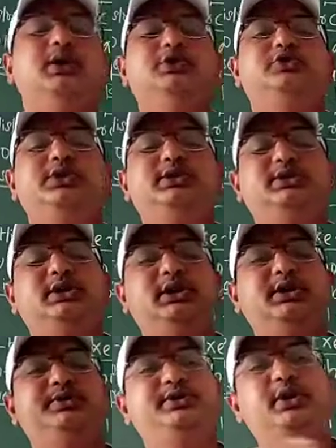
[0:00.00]
Students, the
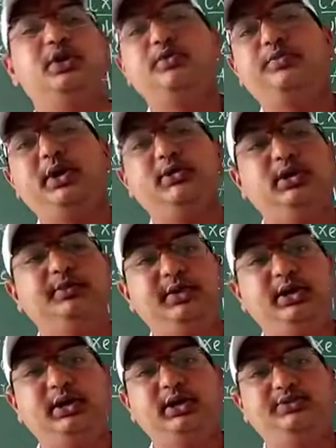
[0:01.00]
division of medieval
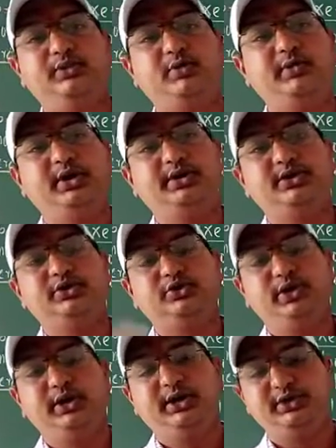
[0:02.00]
period from 8th
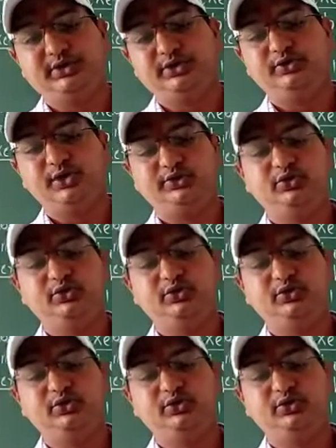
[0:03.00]
century to 18th century.